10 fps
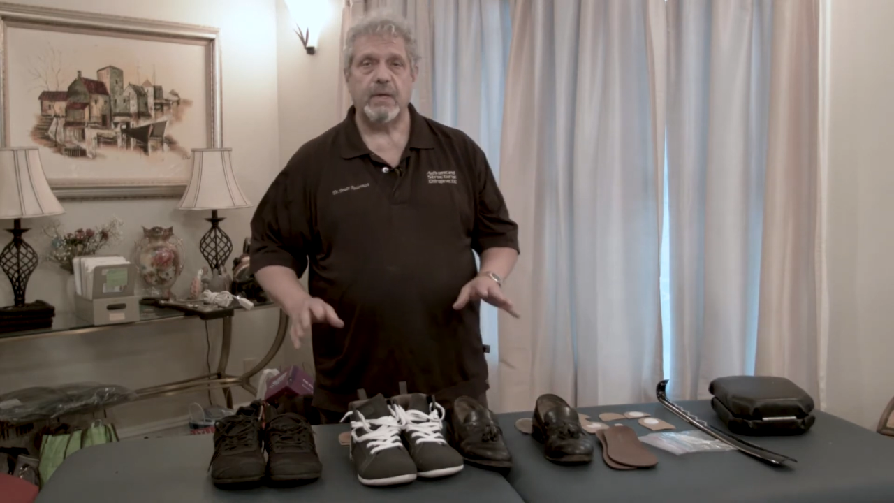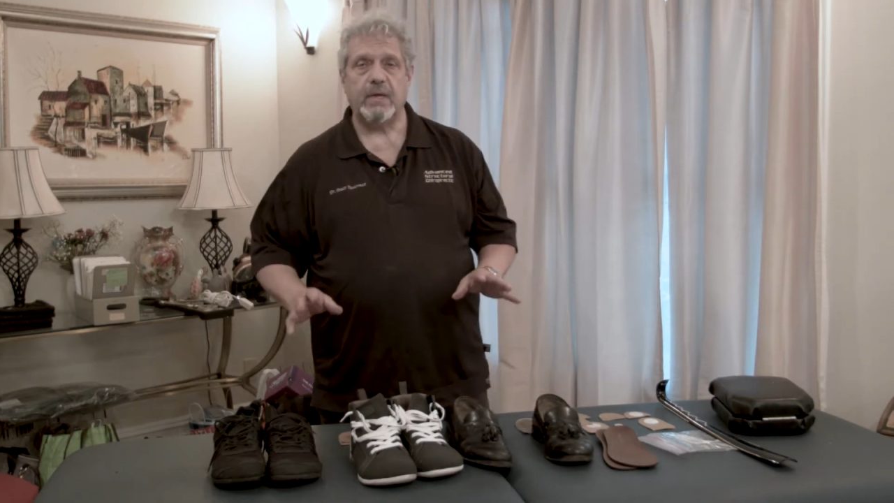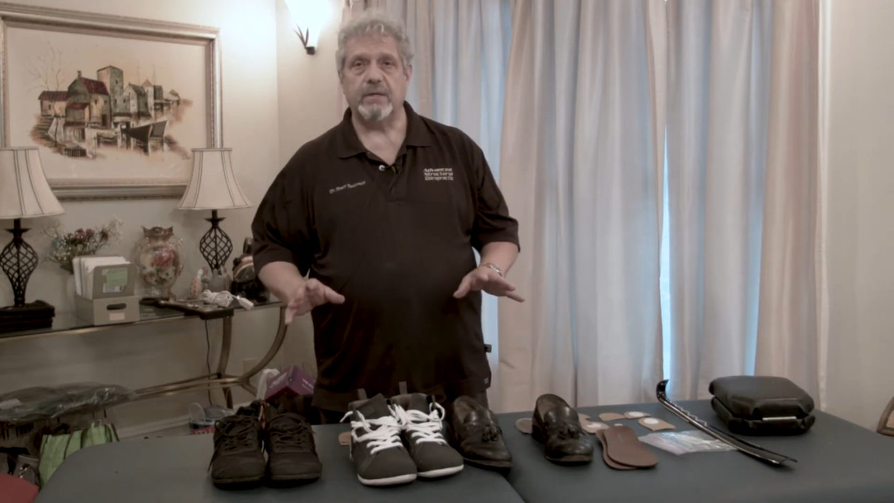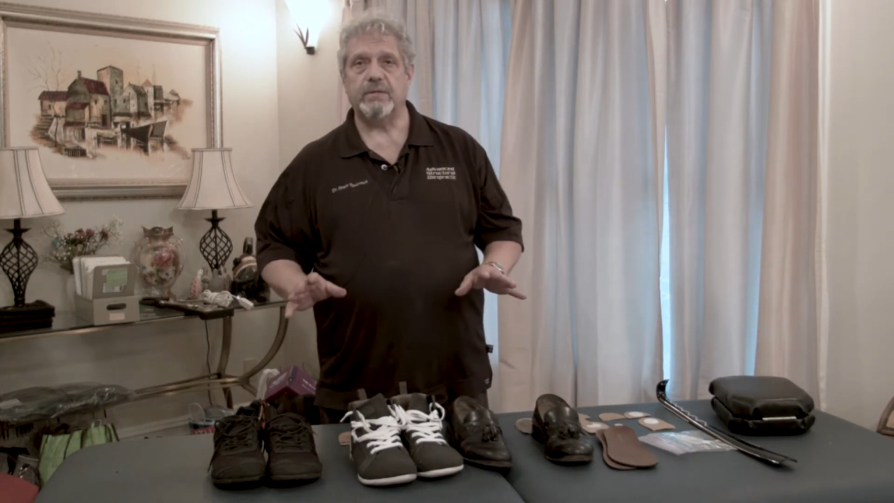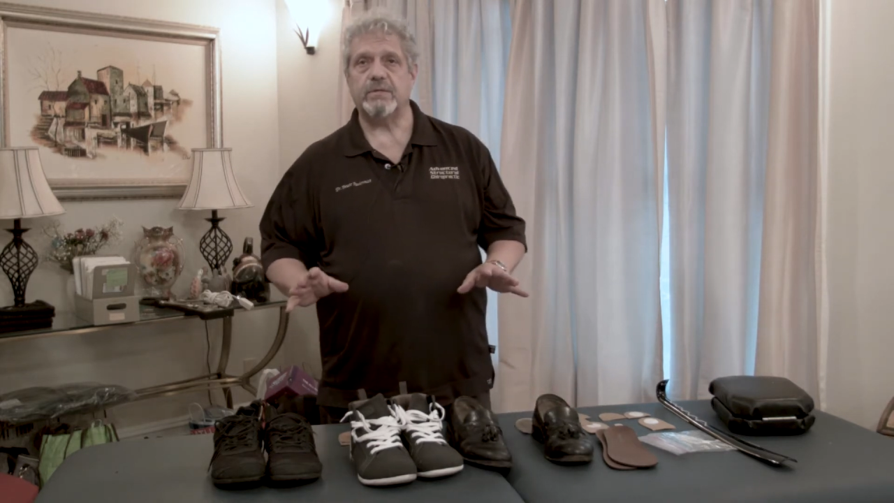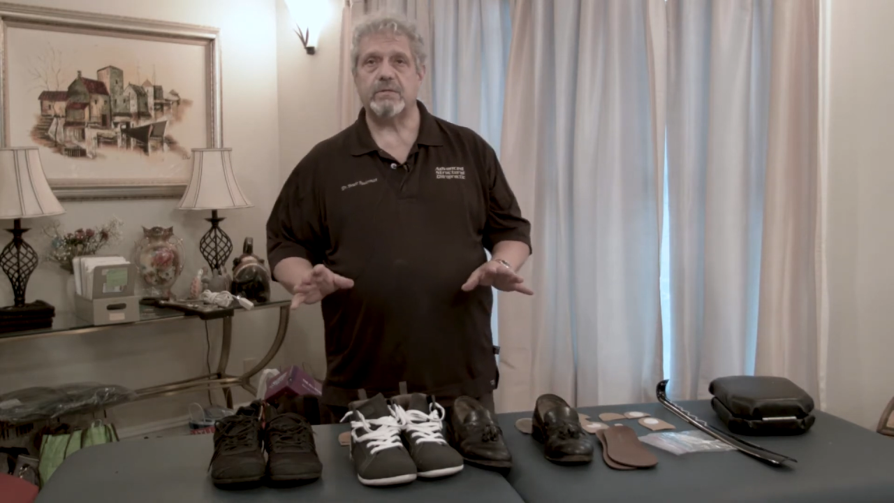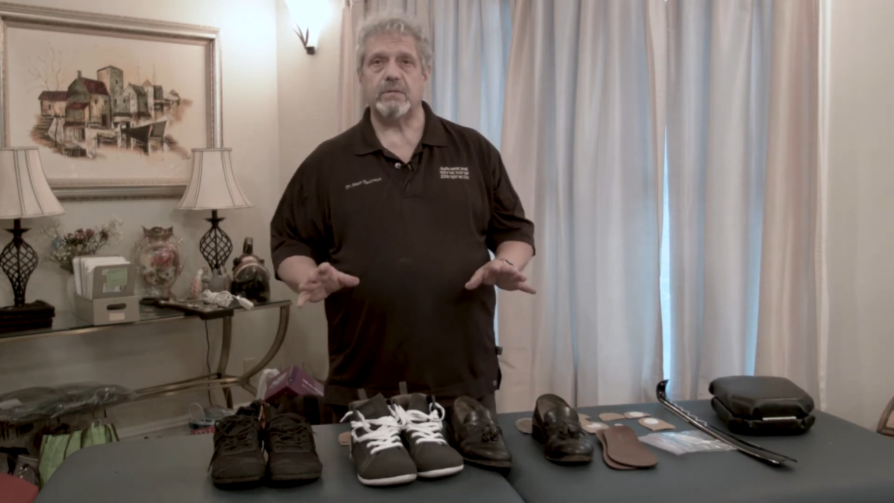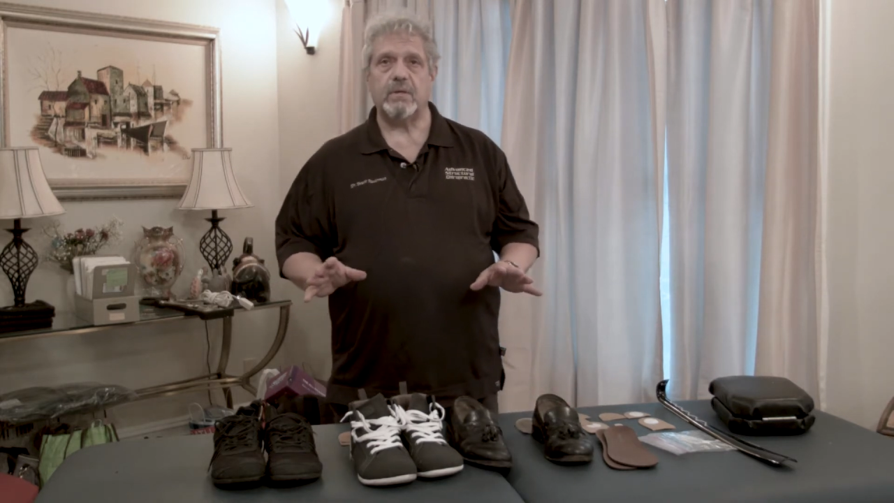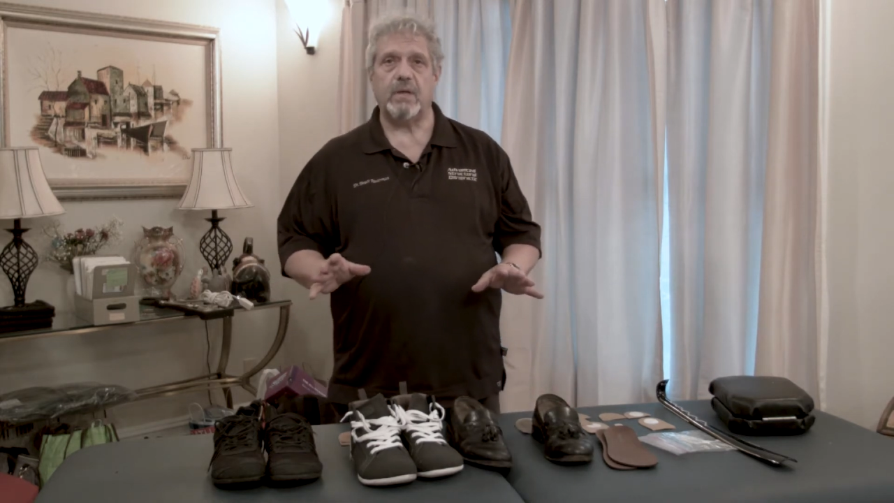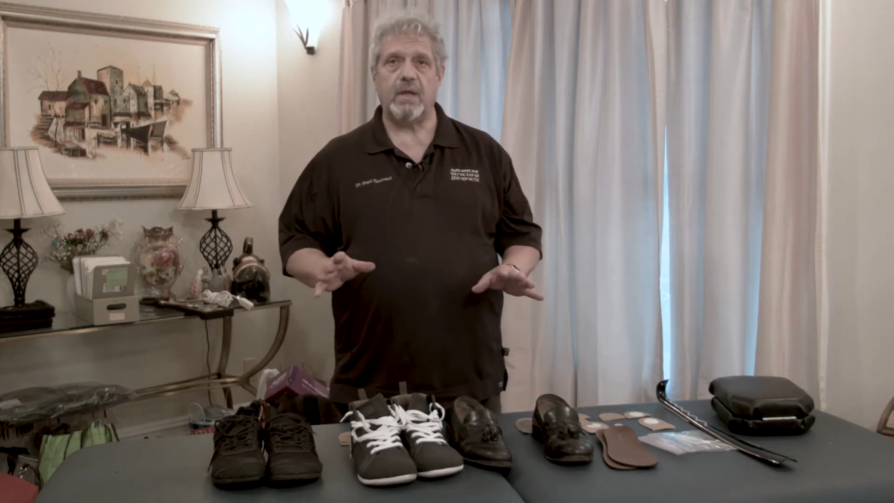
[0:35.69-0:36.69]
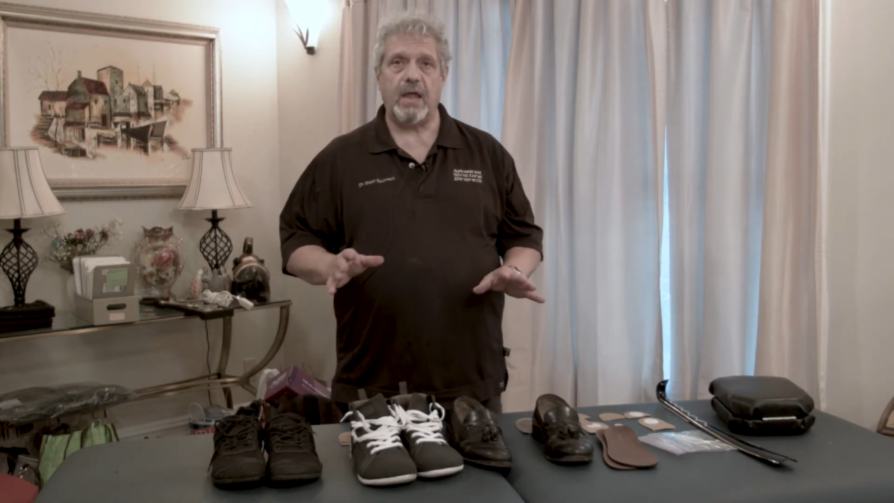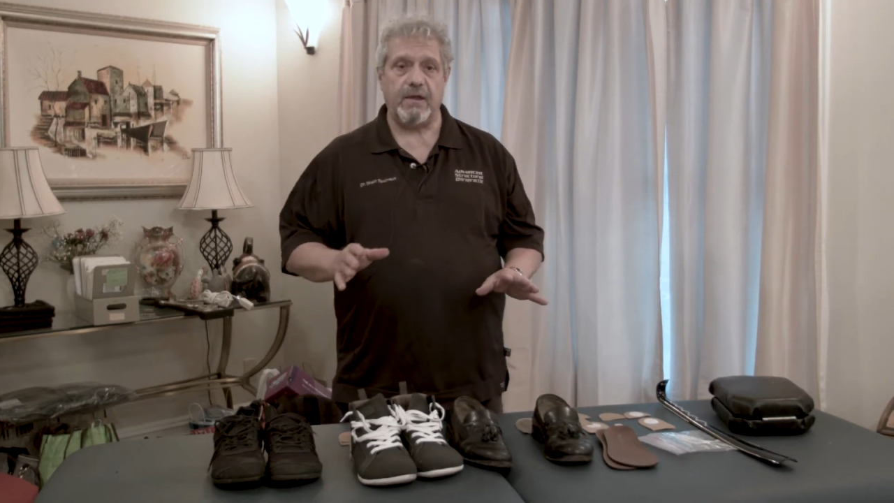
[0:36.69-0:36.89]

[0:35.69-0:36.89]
is a